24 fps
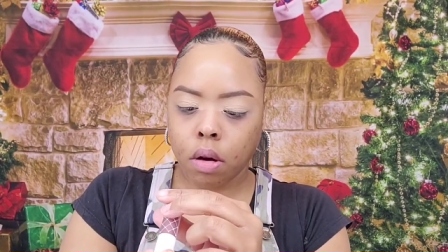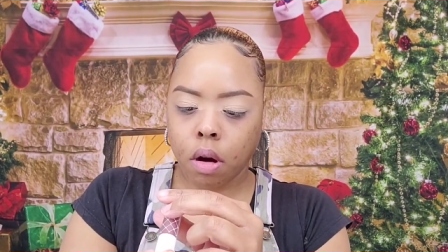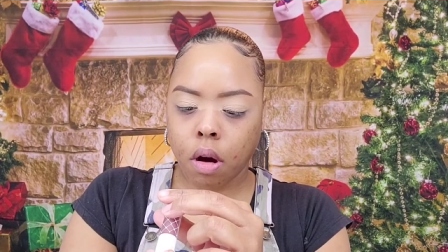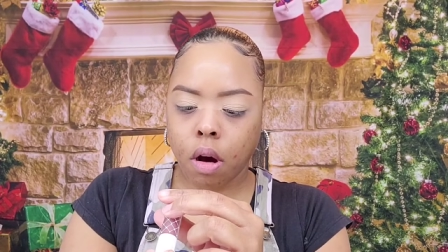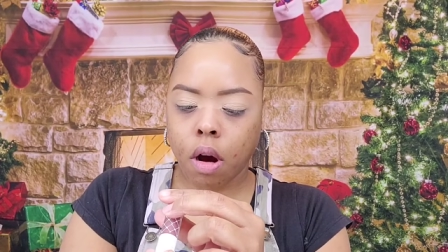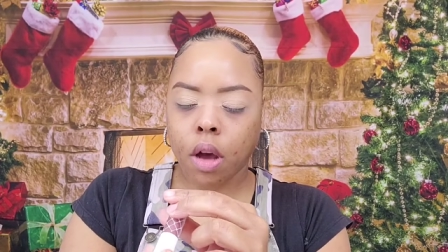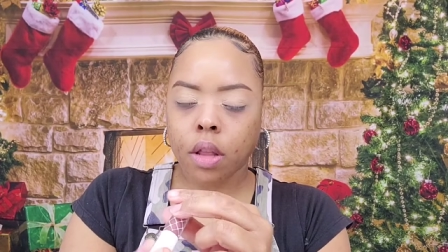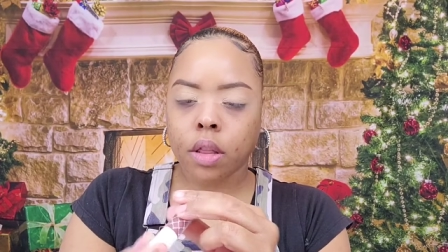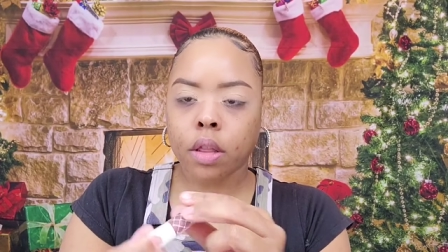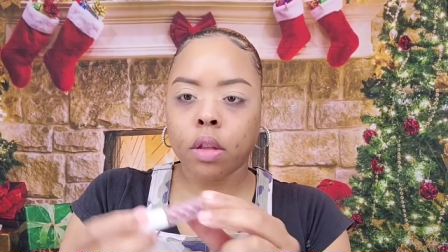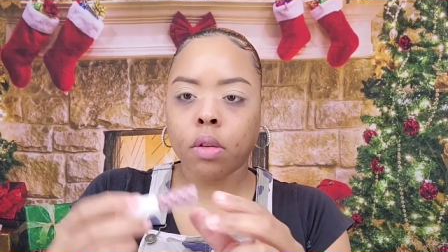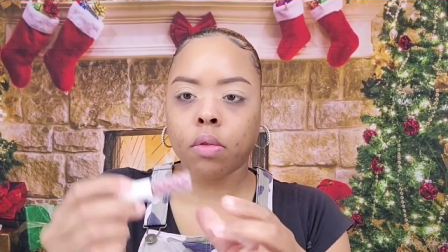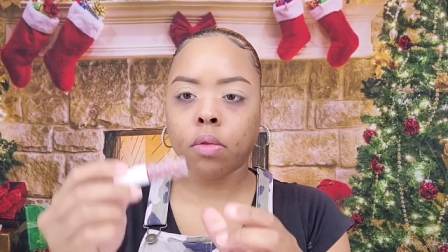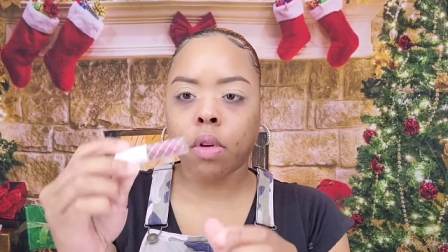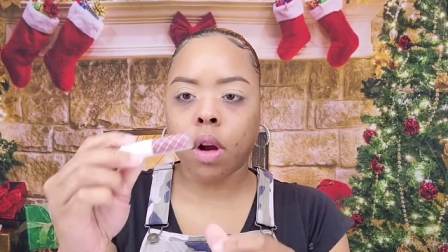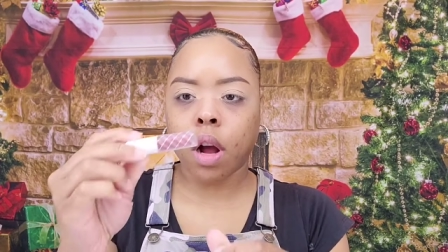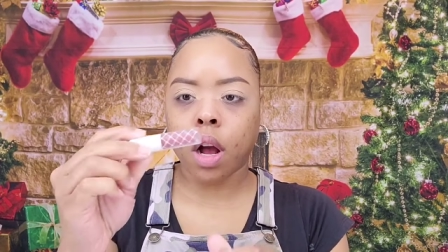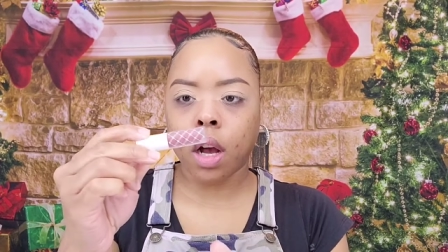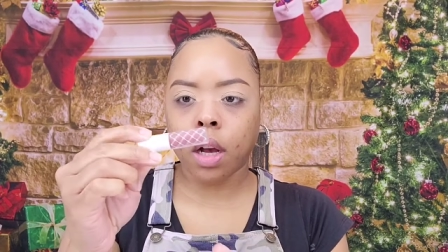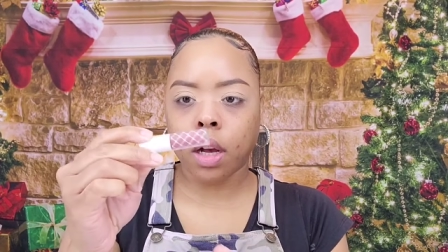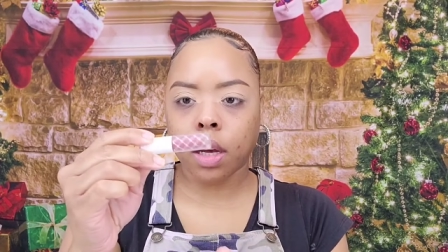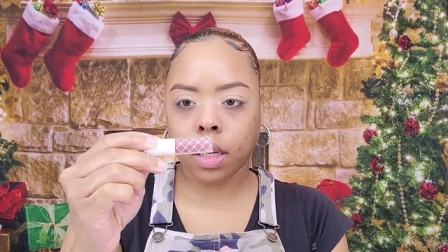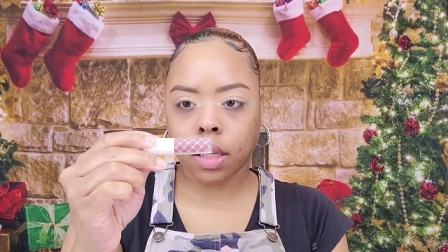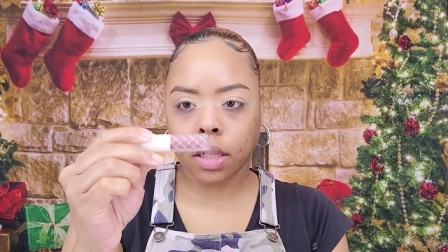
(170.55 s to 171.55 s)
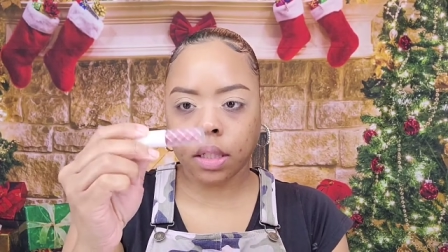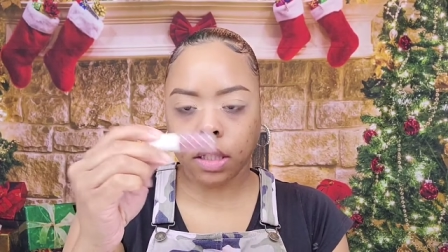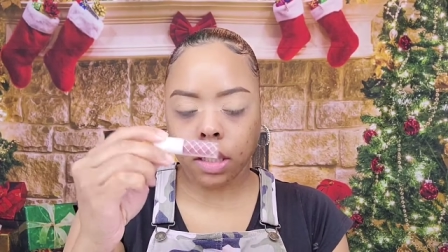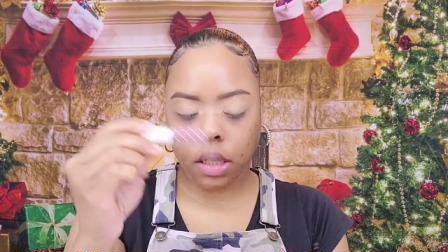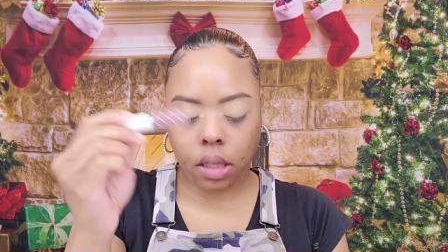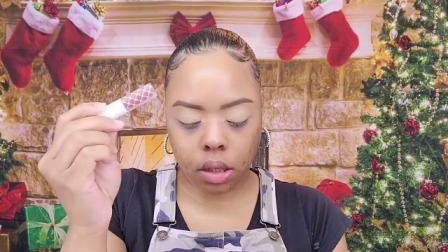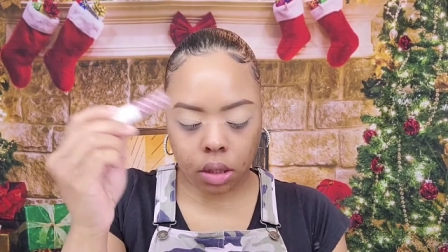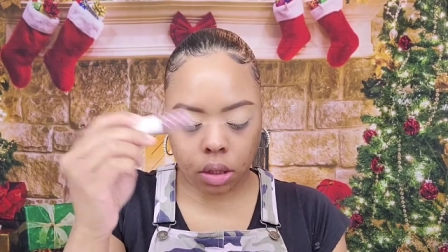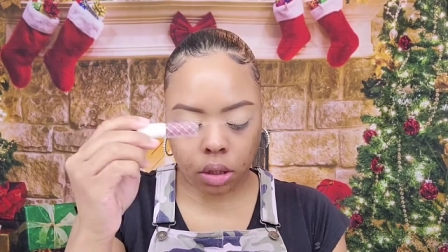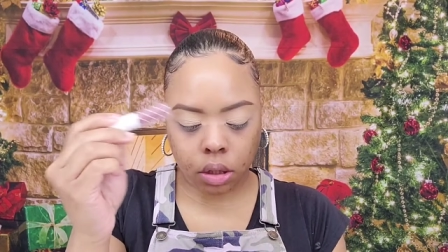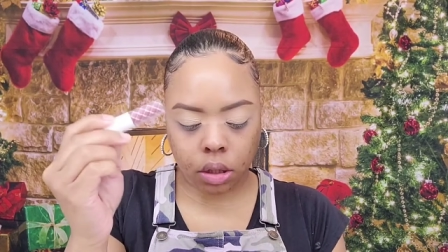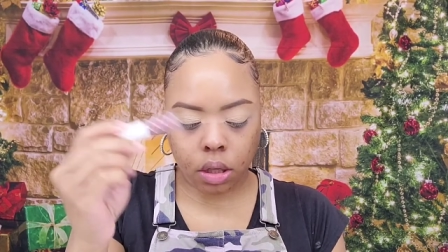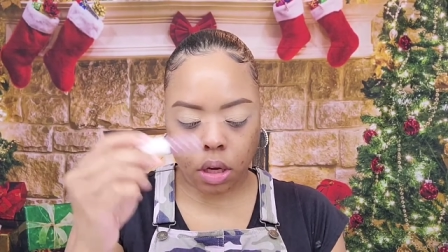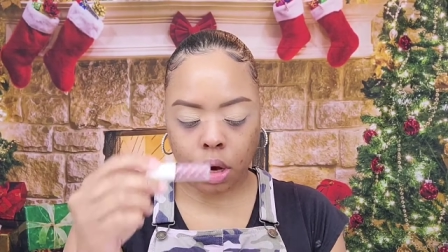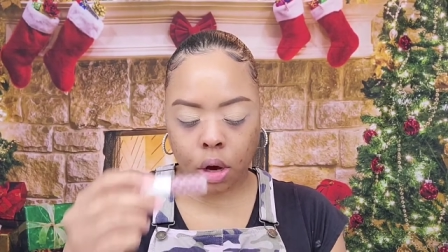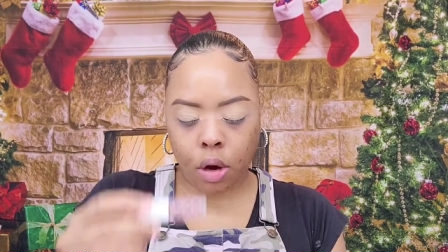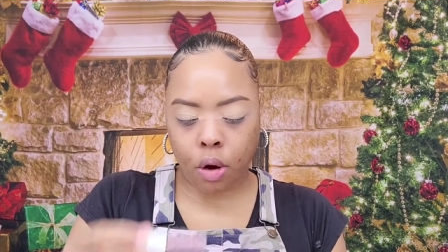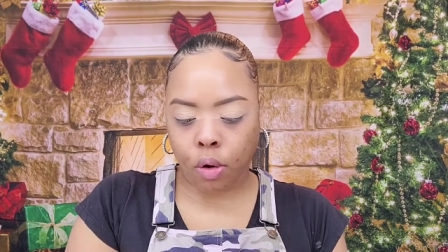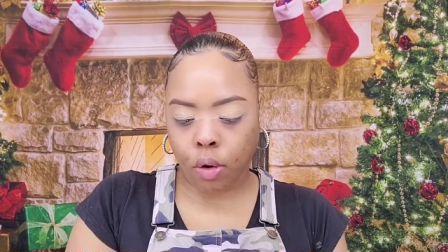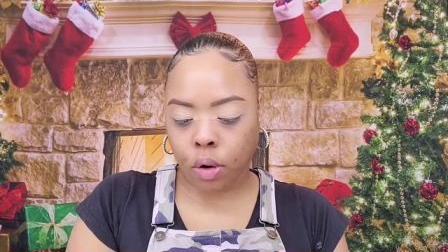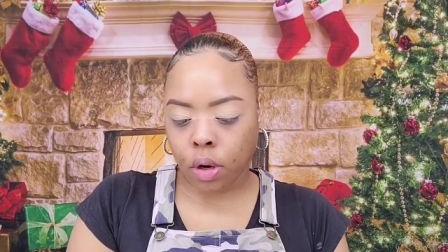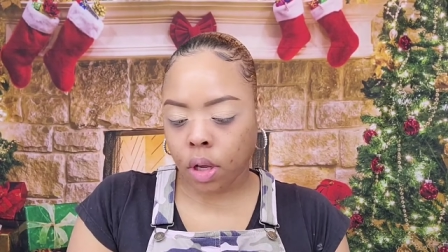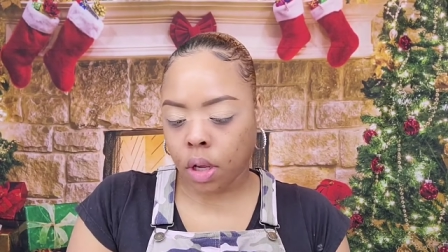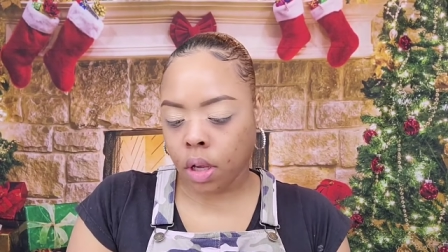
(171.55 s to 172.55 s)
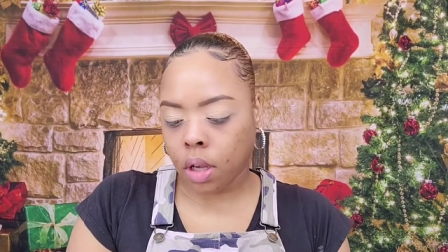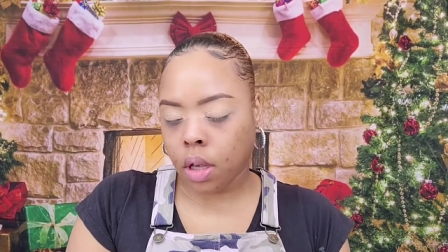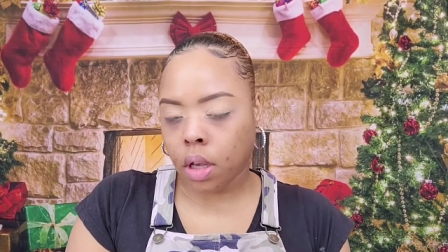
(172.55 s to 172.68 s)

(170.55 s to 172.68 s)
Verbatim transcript: On the Rocks. So